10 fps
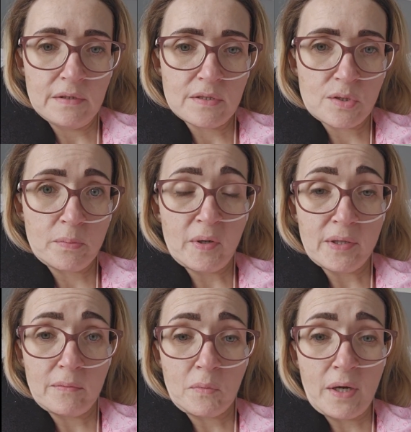to a
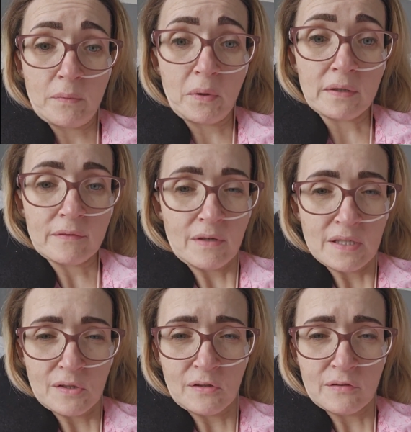point where one of the
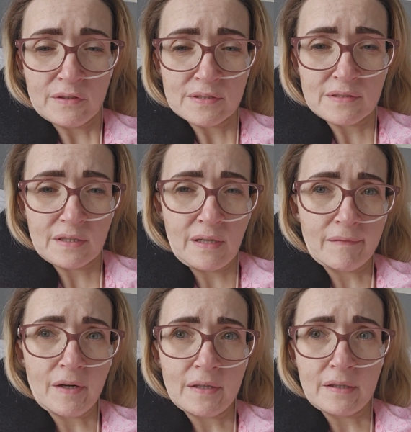radiographers that kept
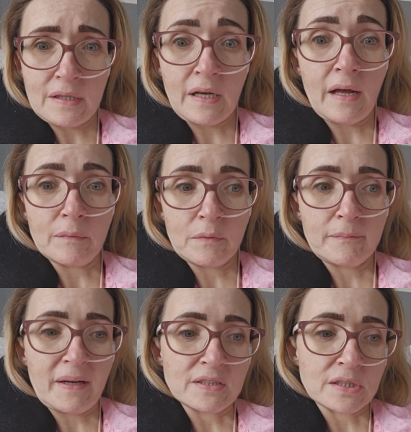going in and out with
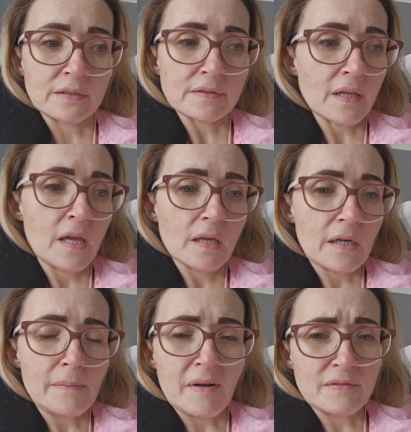patients came
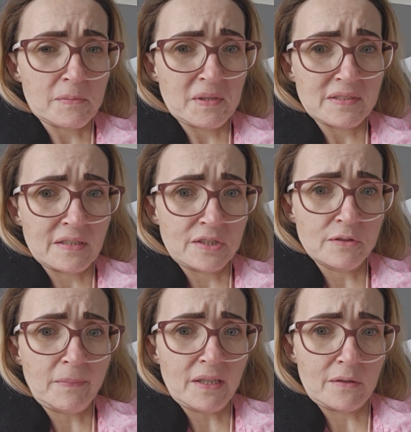over to me and said, You've
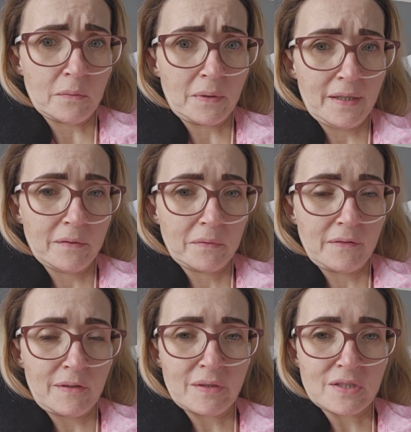been here a while, why have
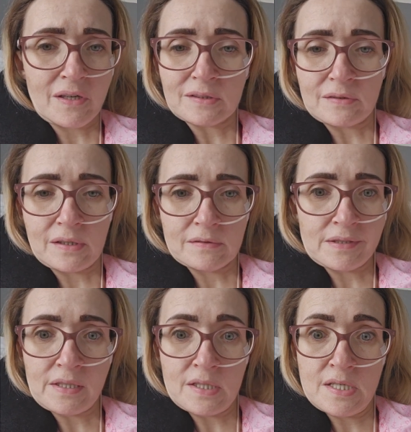you a director? And I was like,
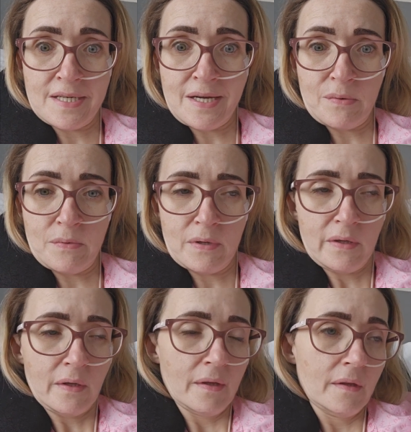No.
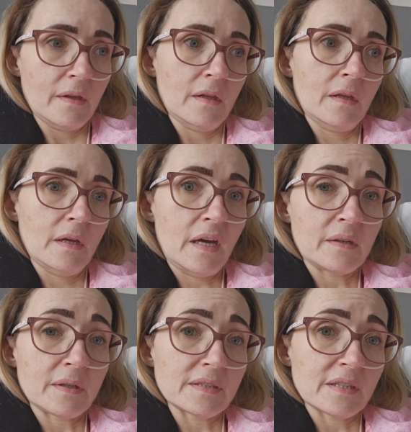
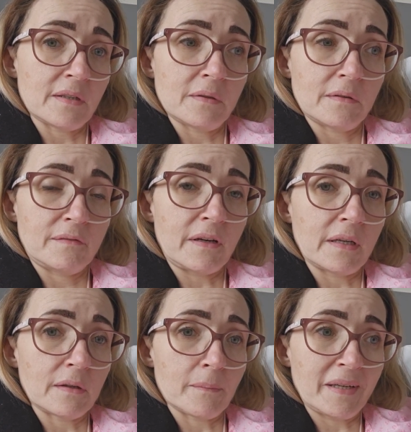Anyway, so I finally
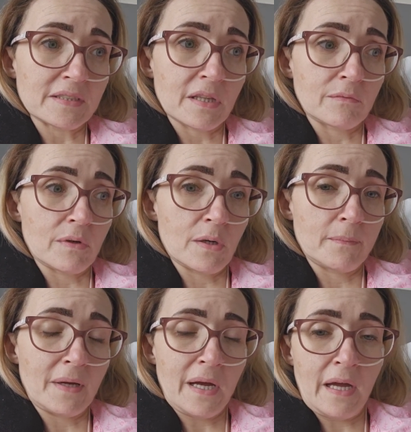got back to the room
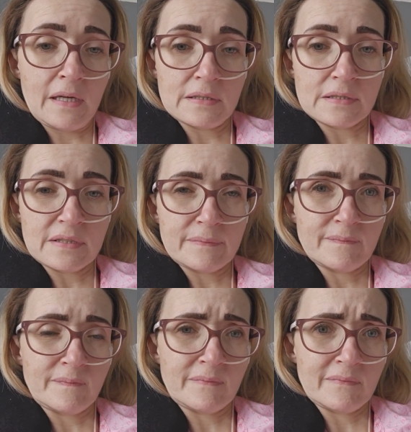at,
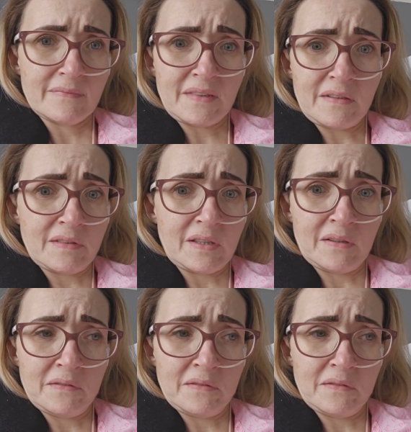I don't even know,